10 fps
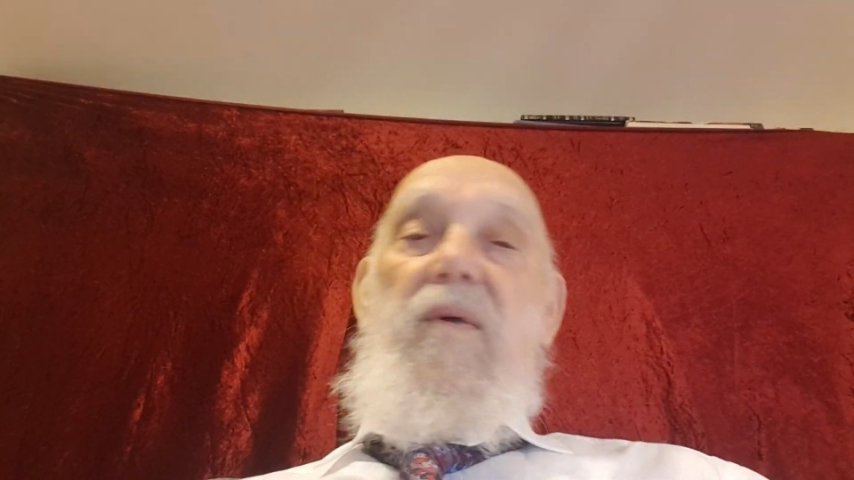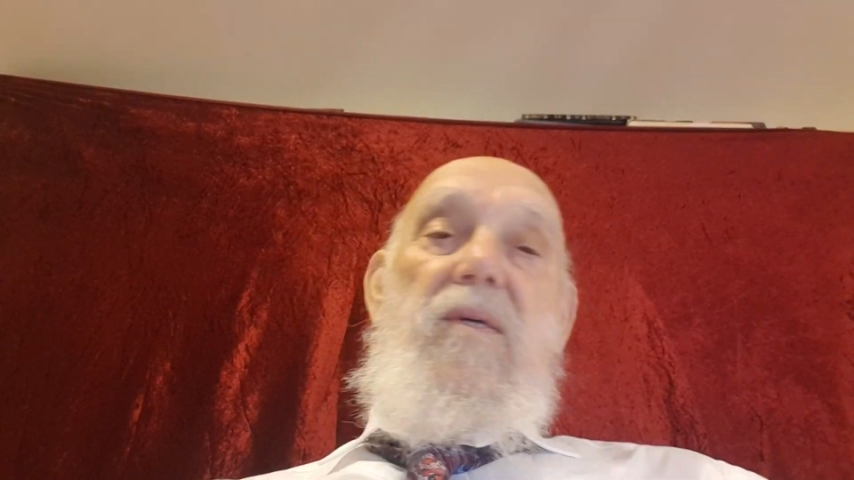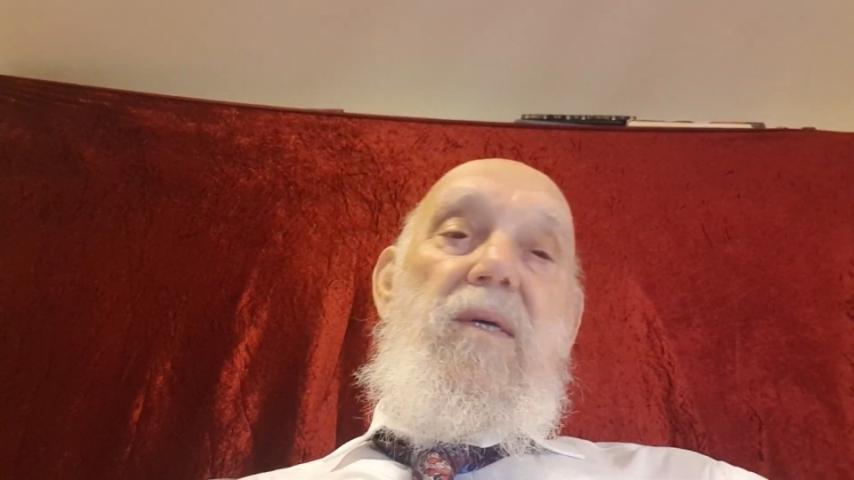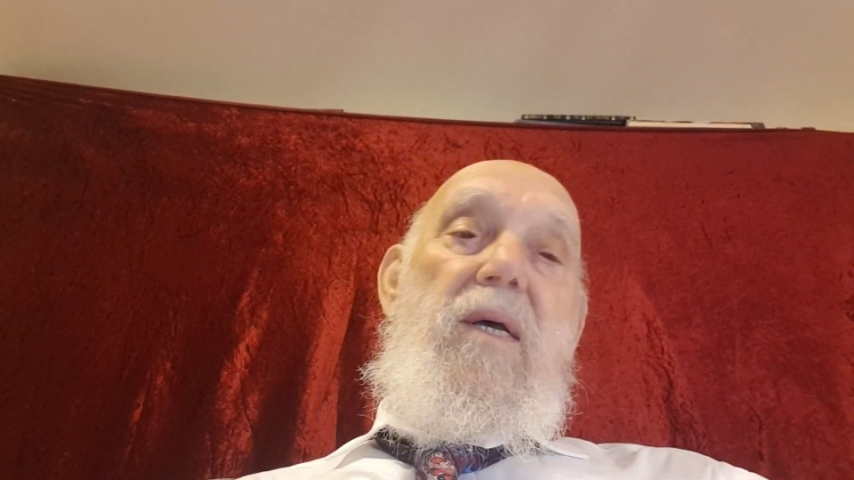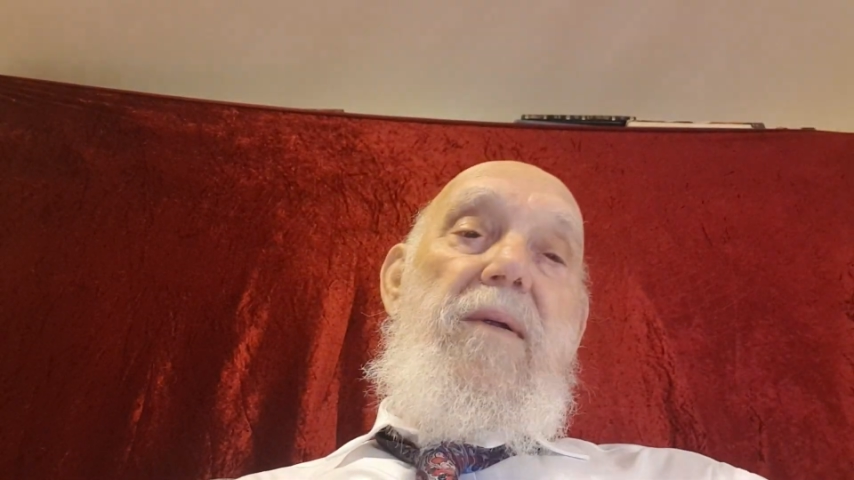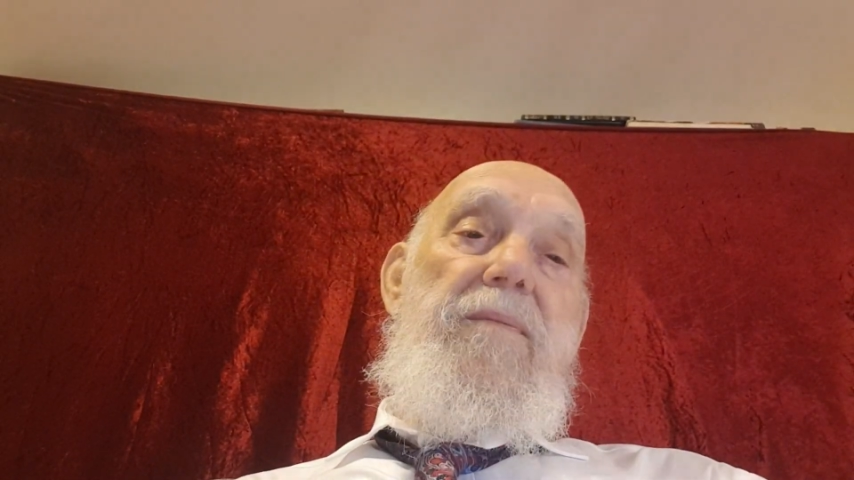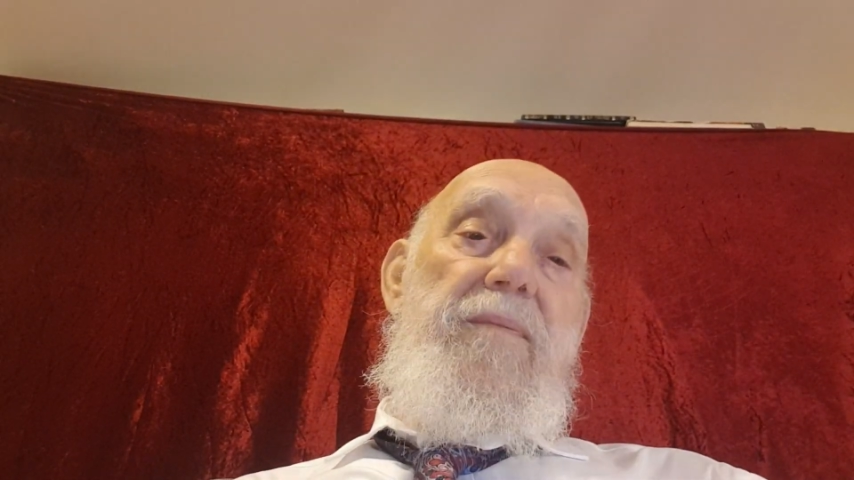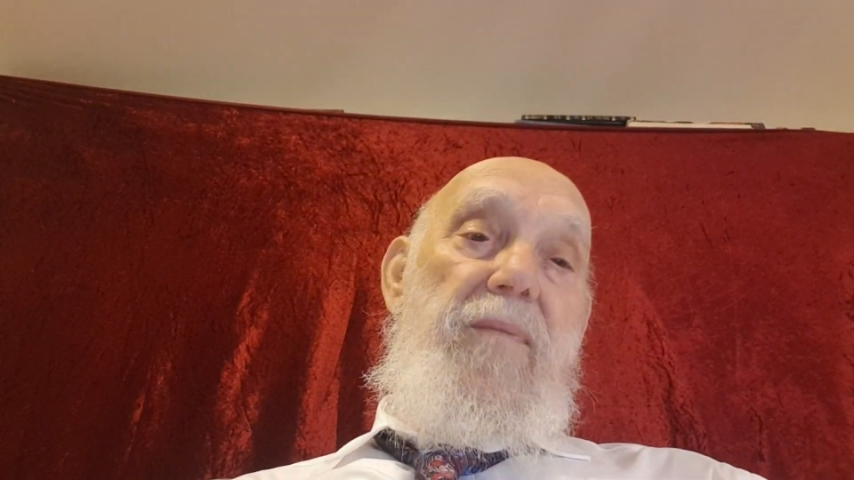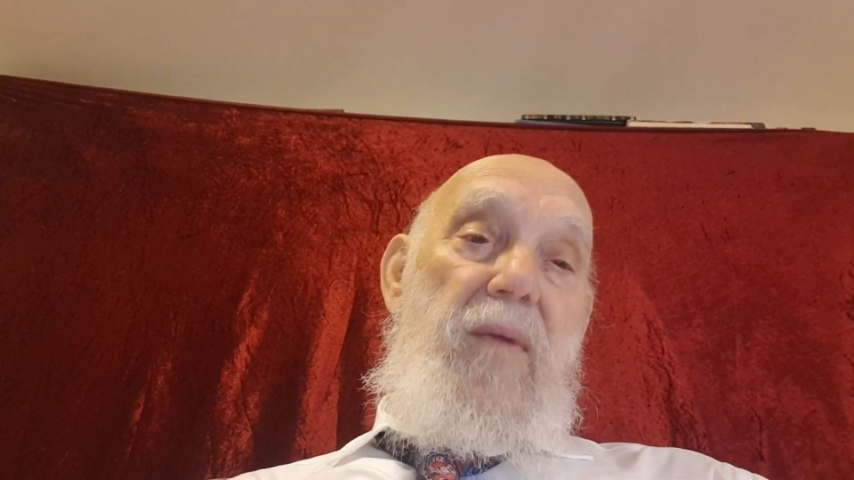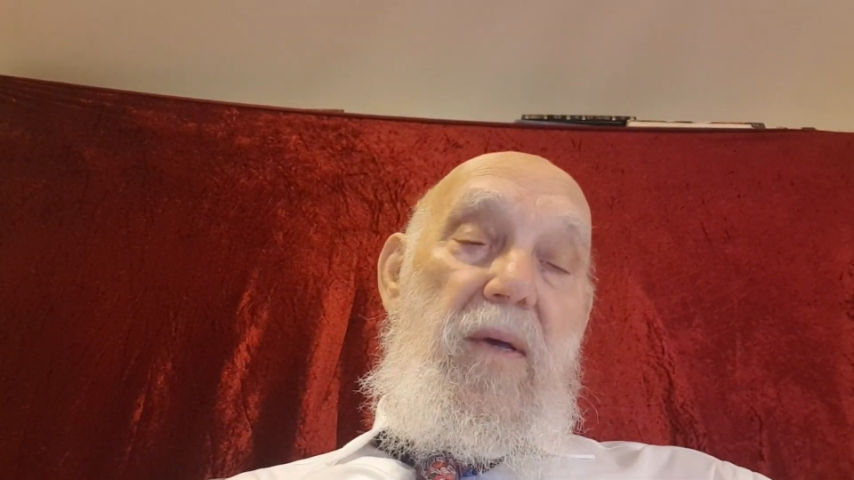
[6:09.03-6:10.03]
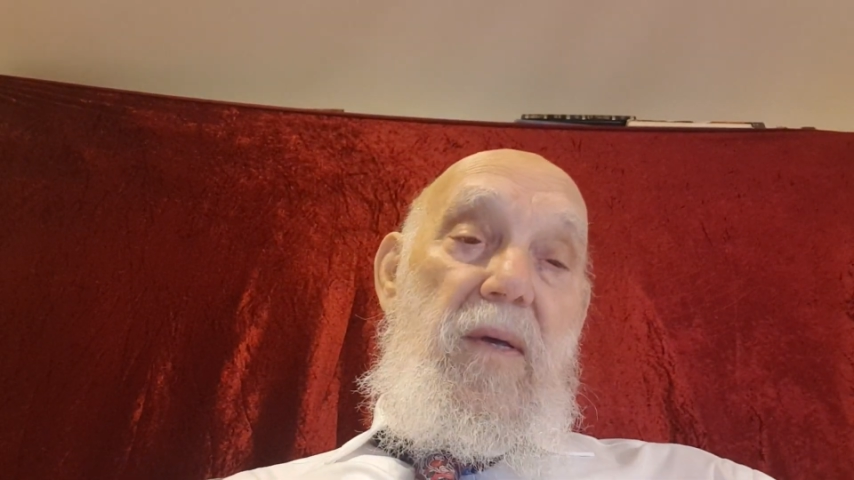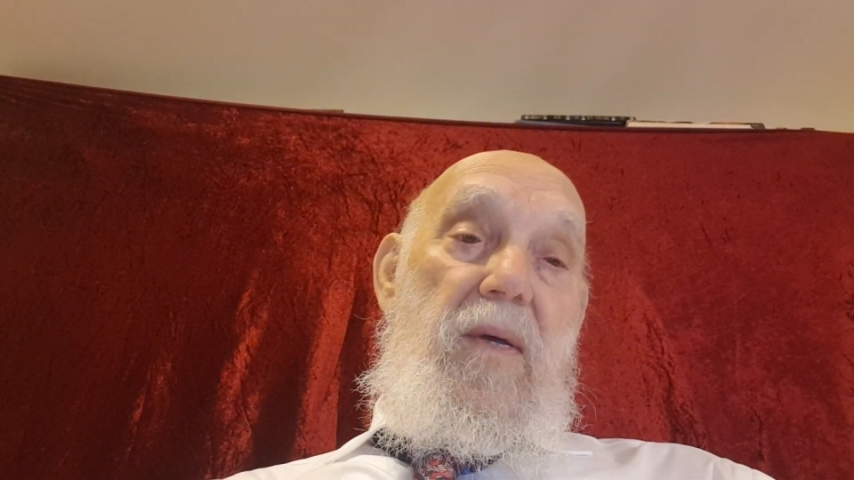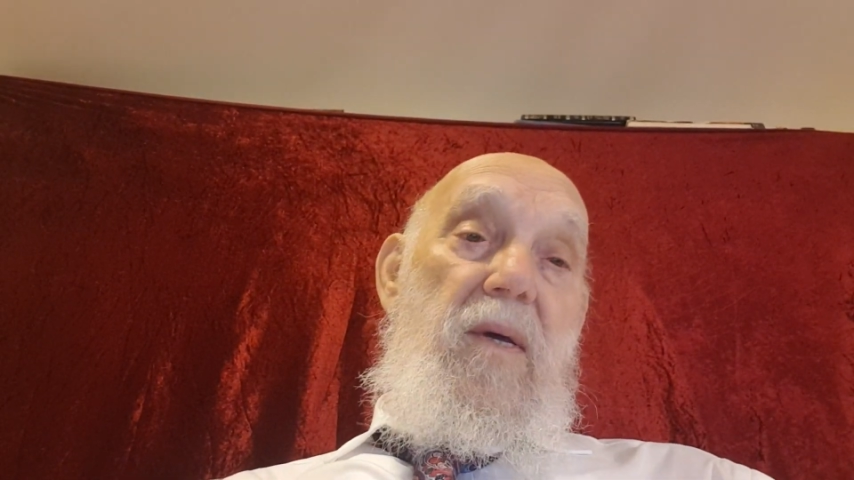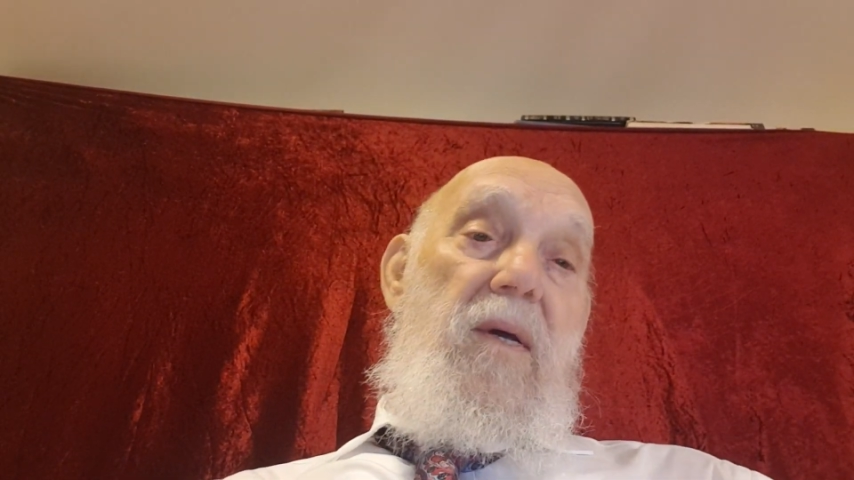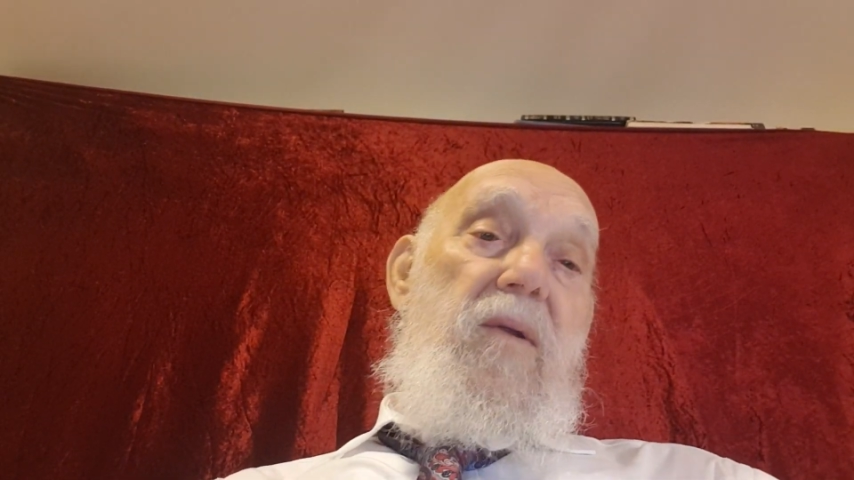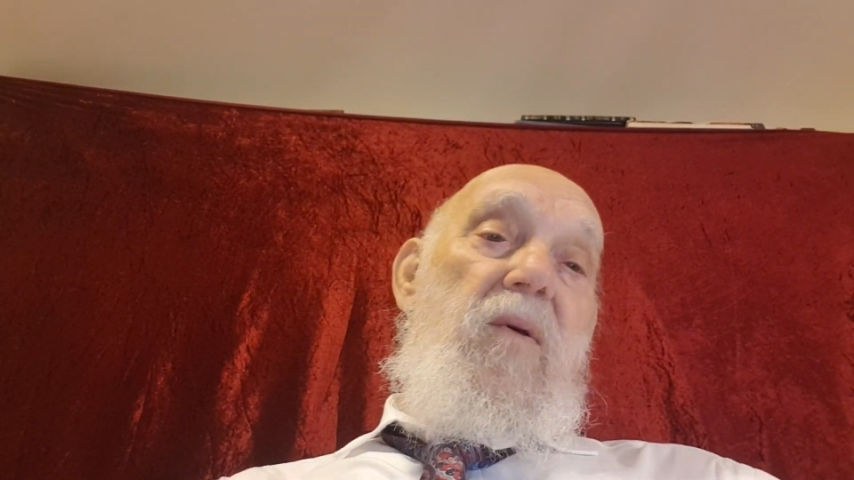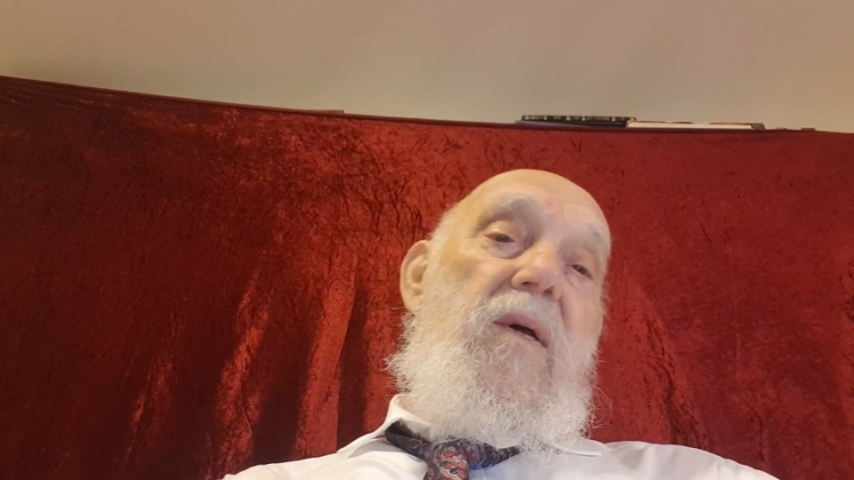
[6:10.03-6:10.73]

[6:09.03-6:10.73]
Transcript: Israel. And you